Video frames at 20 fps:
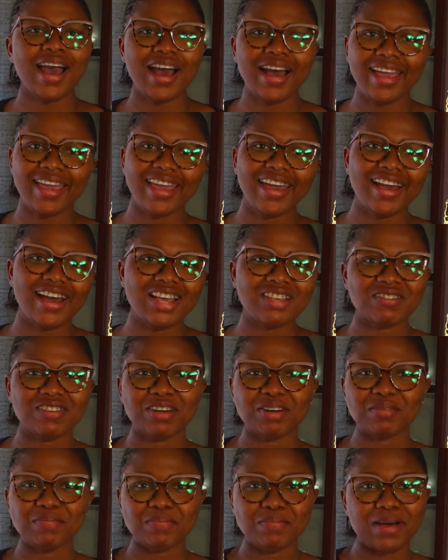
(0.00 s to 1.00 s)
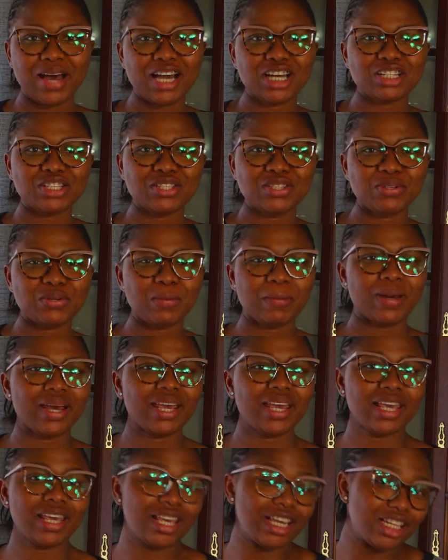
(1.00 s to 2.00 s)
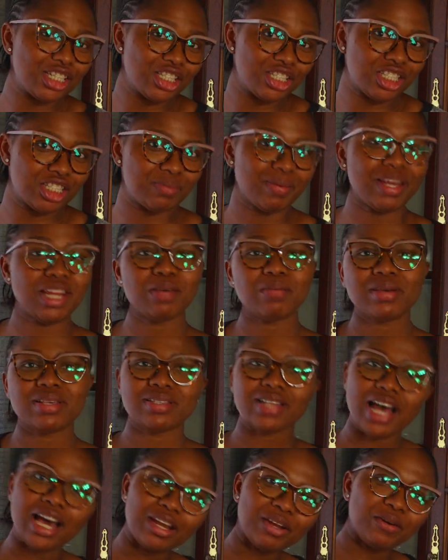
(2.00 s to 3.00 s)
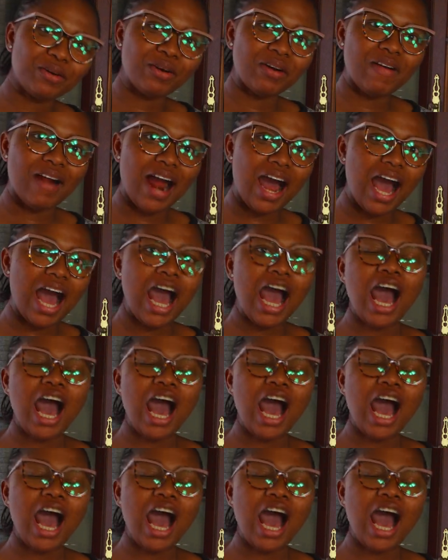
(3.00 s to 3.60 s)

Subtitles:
Hi guys, welcome back to my kitchen. My name is Adaora.